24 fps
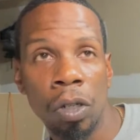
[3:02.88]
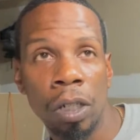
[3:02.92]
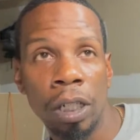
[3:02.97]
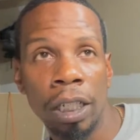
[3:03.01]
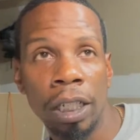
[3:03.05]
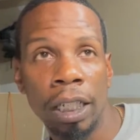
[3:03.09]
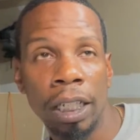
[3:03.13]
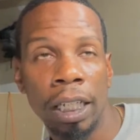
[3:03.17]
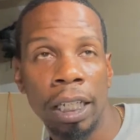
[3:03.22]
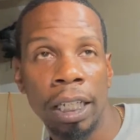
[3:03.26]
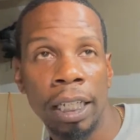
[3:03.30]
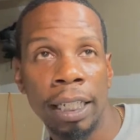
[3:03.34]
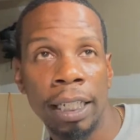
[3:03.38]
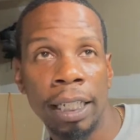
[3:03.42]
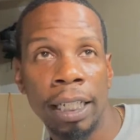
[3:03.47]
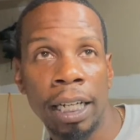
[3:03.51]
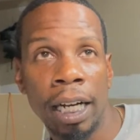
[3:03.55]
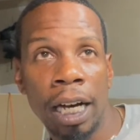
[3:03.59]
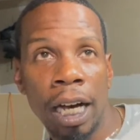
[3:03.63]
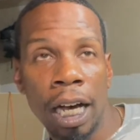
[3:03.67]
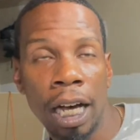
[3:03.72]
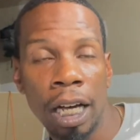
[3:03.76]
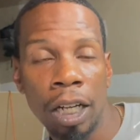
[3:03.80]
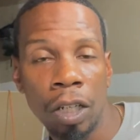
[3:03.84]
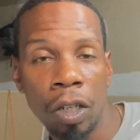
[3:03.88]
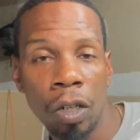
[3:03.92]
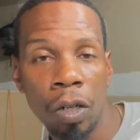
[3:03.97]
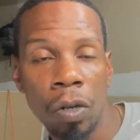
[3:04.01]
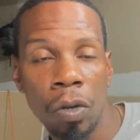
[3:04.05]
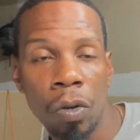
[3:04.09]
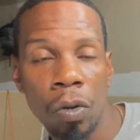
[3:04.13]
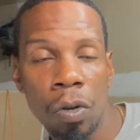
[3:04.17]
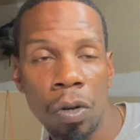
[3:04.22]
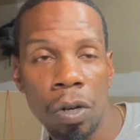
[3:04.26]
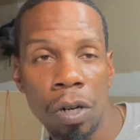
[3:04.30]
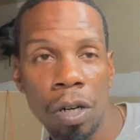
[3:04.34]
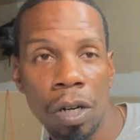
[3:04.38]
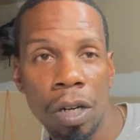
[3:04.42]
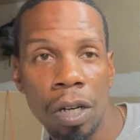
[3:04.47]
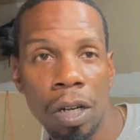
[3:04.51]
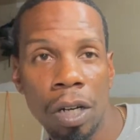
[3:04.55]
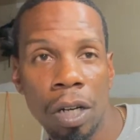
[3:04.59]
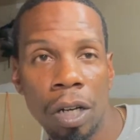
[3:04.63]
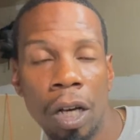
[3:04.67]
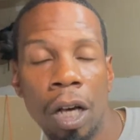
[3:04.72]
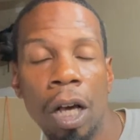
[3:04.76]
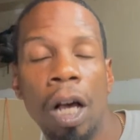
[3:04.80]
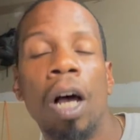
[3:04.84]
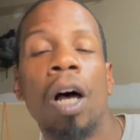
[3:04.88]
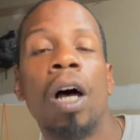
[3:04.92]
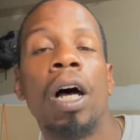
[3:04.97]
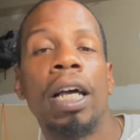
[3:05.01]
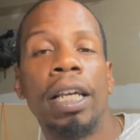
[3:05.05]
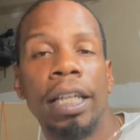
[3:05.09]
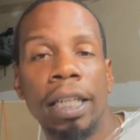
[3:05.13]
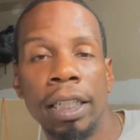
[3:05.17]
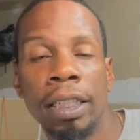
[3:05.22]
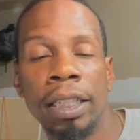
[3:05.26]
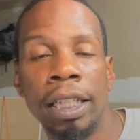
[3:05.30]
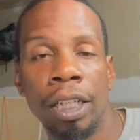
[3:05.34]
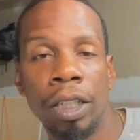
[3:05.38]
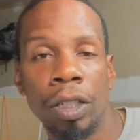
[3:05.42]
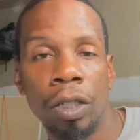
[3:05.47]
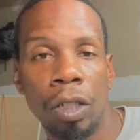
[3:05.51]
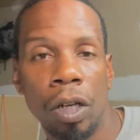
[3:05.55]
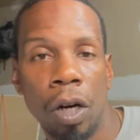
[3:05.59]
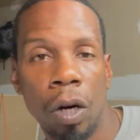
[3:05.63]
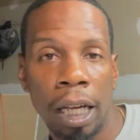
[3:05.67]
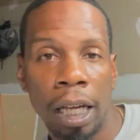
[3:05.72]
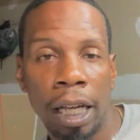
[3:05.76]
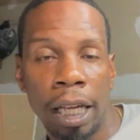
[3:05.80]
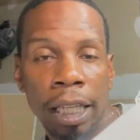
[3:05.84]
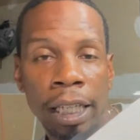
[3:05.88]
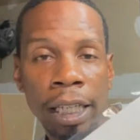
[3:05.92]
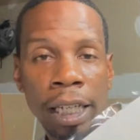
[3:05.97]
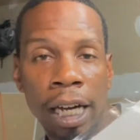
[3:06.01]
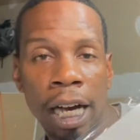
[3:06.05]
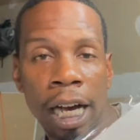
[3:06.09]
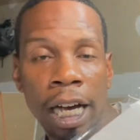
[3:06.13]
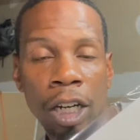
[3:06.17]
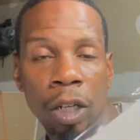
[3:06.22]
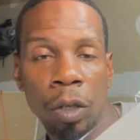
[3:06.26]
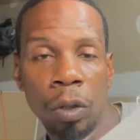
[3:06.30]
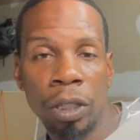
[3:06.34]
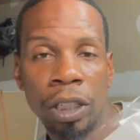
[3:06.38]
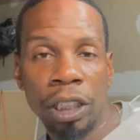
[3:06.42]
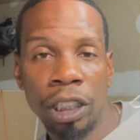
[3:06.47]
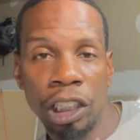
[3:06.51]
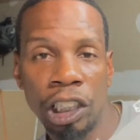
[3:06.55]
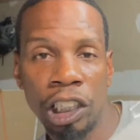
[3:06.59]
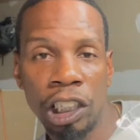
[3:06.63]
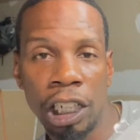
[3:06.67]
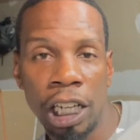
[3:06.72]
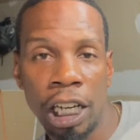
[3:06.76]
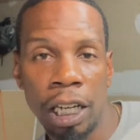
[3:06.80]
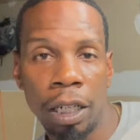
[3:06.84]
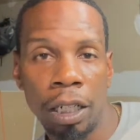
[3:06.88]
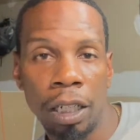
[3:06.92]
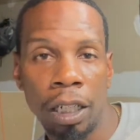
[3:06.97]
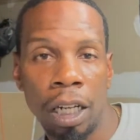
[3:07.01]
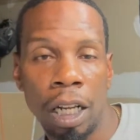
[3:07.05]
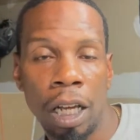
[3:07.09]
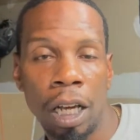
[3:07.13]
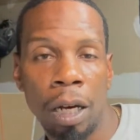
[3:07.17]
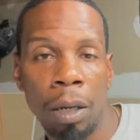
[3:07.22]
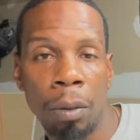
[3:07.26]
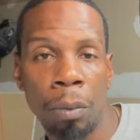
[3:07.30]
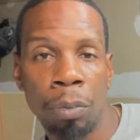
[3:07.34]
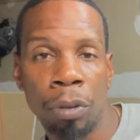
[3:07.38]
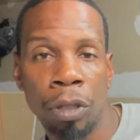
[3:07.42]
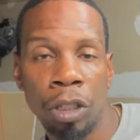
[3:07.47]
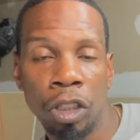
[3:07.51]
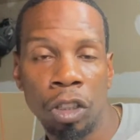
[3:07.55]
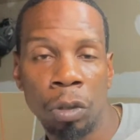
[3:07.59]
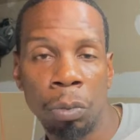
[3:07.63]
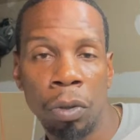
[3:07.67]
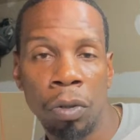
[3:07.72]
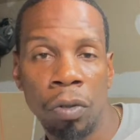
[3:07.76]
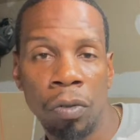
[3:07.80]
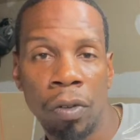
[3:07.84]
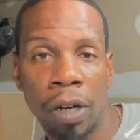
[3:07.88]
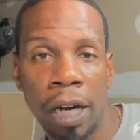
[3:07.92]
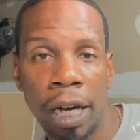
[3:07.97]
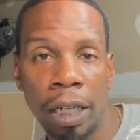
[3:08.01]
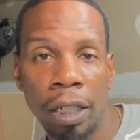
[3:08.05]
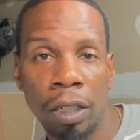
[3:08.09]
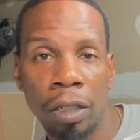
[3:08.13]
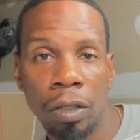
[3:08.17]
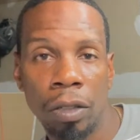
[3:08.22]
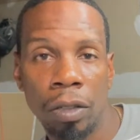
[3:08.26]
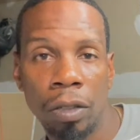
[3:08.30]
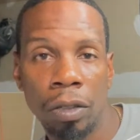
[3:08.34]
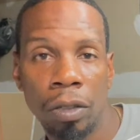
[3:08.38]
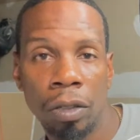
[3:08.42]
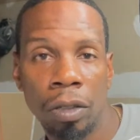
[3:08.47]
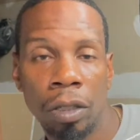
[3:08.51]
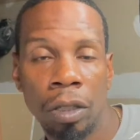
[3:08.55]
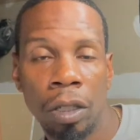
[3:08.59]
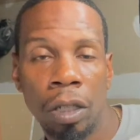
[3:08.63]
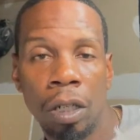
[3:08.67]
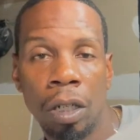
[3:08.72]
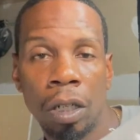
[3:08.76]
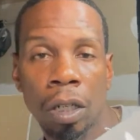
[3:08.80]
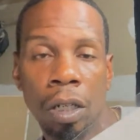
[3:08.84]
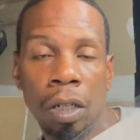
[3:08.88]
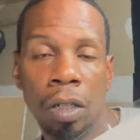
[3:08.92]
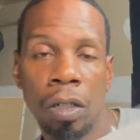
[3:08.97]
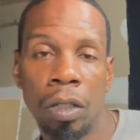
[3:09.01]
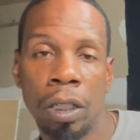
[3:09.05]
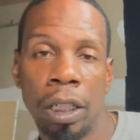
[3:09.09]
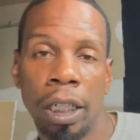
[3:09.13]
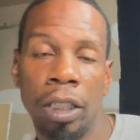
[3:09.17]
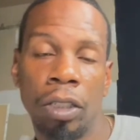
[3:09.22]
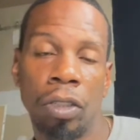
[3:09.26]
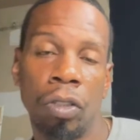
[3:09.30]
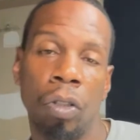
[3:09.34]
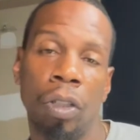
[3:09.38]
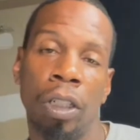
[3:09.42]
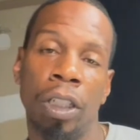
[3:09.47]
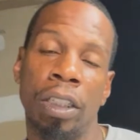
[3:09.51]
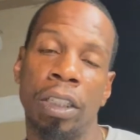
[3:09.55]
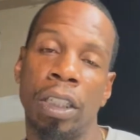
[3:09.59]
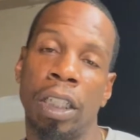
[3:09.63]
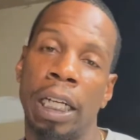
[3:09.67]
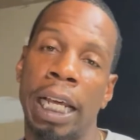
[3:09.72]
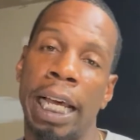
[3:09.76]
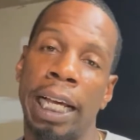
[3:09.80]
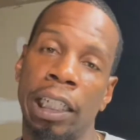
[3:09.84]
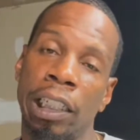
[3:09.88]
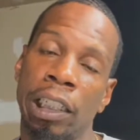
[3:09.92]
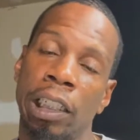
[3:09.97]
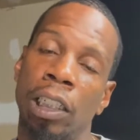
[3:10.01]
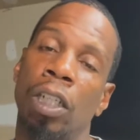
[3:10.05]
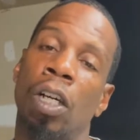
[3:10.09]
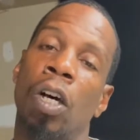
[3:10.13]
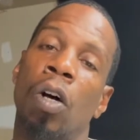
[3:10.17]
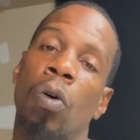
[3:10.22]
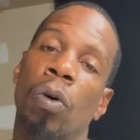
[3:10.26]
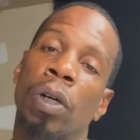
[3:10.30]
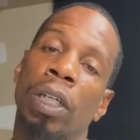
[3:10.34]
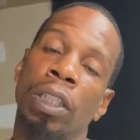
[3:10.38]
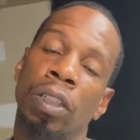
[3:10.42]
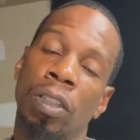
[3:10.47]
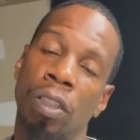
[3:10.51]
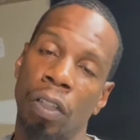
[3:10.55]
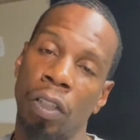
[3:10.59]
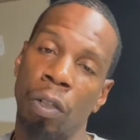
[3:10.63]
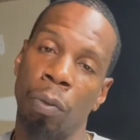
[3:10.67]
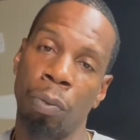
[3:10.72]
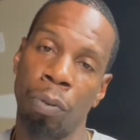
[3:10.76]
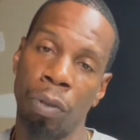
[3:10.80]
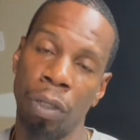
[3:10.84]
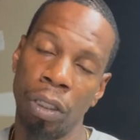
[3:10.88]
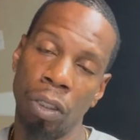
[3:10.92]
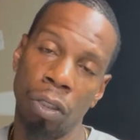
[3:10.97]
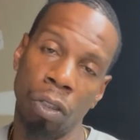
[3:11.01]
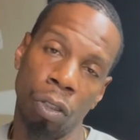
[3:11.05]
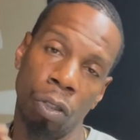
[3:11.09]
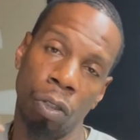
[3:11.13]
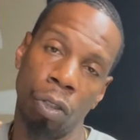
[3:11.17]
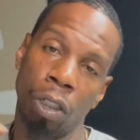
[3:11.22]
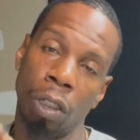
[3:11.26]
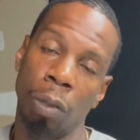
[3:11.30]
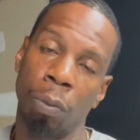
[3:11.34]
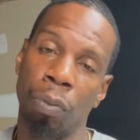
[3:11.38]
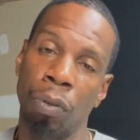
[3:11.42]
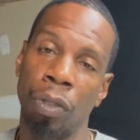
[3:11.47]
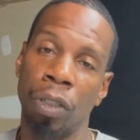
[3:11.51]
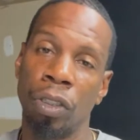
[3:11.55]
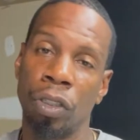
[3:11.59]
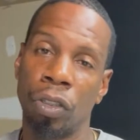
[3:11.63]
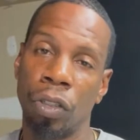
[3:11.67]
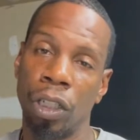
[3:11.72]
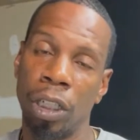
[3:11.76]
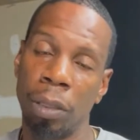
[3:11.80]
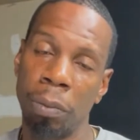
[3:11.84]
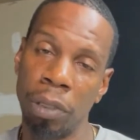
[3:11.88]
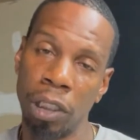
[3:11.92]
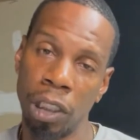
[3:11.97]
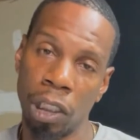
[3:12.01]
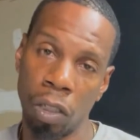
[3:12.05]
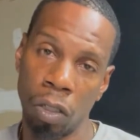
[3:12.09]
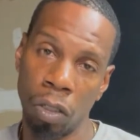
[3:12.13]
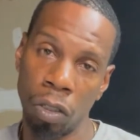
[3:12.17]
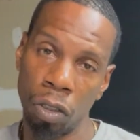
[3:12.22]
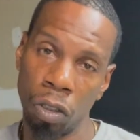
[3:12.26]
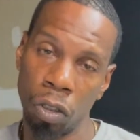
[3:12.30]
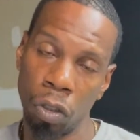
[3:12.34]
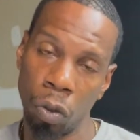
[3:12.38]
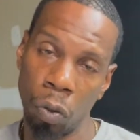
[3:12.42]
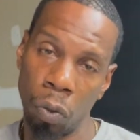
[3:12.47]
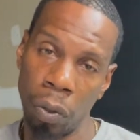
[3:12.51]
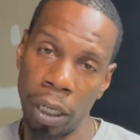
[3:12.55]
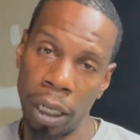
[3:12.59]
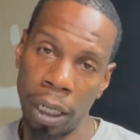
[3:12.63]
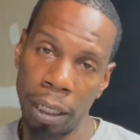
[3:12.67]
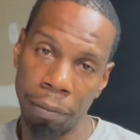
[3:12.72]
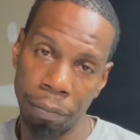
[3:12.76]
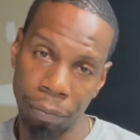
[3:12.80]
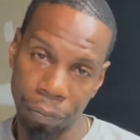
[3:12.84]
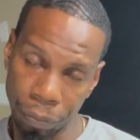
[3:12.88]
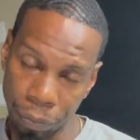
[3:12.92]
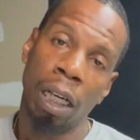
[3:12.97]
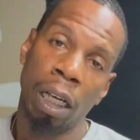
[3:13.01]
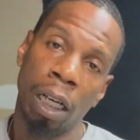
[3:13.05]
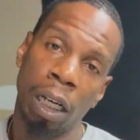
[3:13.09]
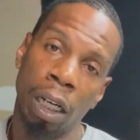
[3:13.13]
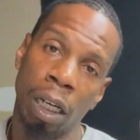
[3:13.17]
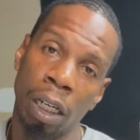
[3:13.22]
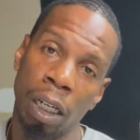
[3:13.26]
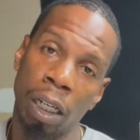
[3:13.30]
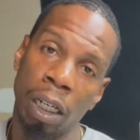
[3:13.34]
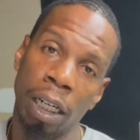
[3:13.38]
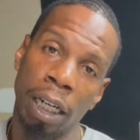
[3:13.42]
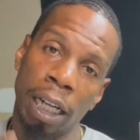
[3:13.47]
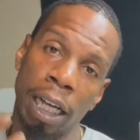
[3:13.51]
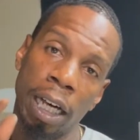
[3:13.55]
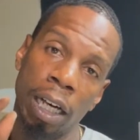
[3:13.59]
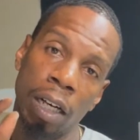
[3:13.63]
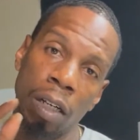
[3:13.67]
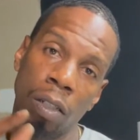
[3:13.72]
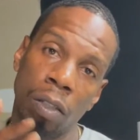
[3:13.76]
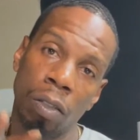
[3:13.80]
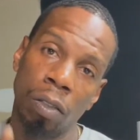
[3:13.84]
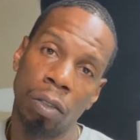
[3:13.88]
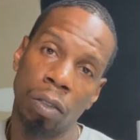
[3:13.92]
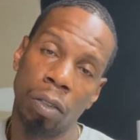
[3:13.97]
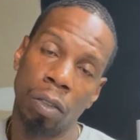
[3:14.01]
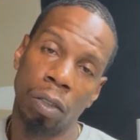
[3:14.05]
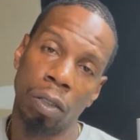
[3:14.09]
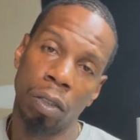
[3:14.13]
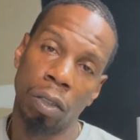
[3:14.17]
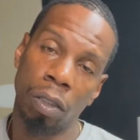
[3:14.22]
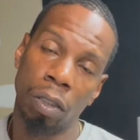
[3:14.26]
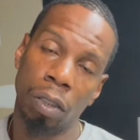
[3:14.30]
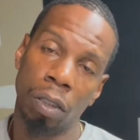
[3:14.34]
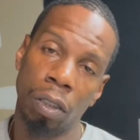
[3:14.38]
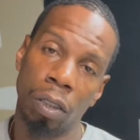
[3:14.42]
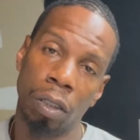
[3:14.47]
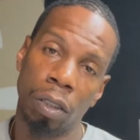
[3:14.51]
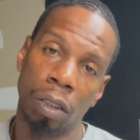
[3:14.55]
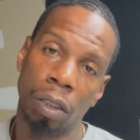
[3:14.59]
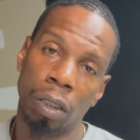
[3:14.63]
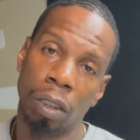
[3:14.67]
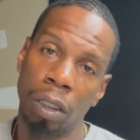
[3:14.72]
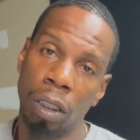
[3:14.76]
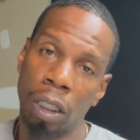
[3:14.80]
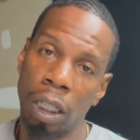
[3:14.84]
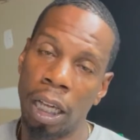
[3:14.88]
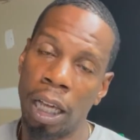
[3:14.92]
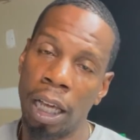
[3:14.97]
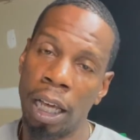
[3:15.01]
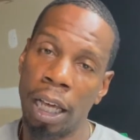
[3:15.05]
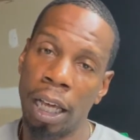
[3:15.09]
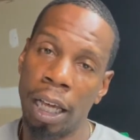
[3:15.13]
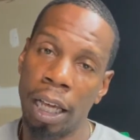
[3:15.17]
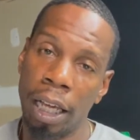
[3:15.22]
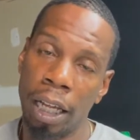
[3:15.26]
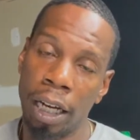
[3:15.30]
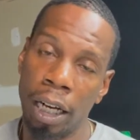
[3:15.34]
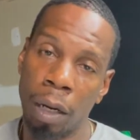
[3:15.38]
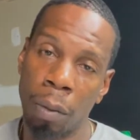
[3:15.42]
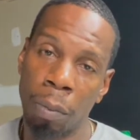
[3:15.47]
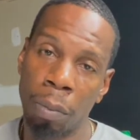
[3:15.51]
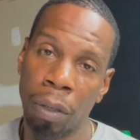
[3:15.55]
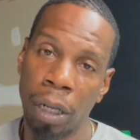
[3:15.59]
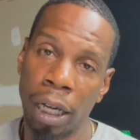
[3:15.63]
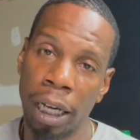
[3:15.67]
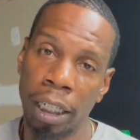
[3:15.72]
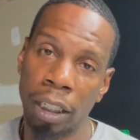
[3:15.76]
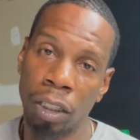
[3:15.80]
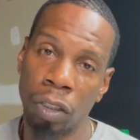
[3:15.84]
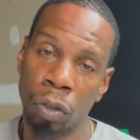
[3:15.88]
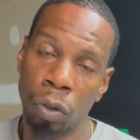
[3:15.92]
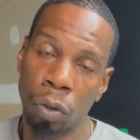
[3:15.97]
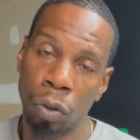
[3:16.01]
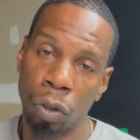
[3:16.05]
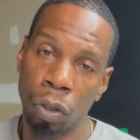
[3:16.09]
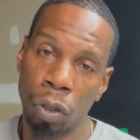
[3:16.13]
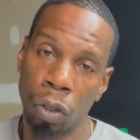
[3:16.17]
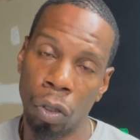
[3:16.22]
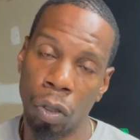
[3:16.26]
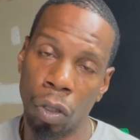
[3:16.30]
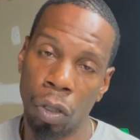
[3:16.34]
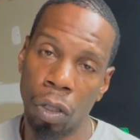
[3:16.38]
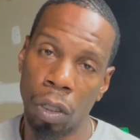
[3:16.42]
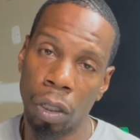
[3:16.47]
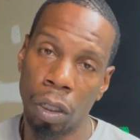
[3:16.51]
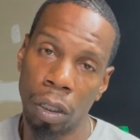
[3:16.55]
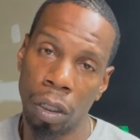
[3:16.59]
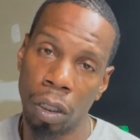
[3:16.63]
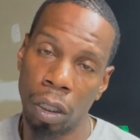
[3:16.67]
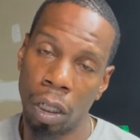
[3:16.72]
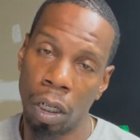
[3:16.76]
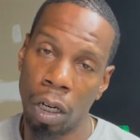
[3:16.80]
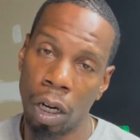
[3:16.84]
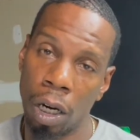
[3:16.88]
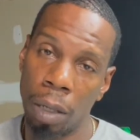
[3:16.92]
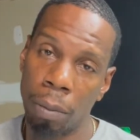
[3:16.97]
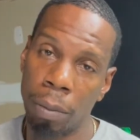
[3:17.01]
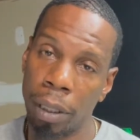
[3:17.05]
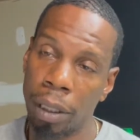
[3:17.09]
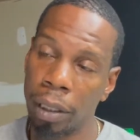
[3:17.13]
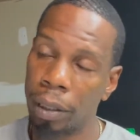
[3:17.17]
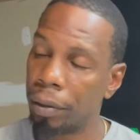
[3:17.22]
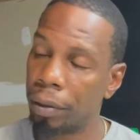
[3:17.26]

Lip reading: it Econo, there you go. Econo inkjet printable vinyl. Okay, so this can actually go into the printer. You can print your image onto it, cut it out, and apply it to your garment.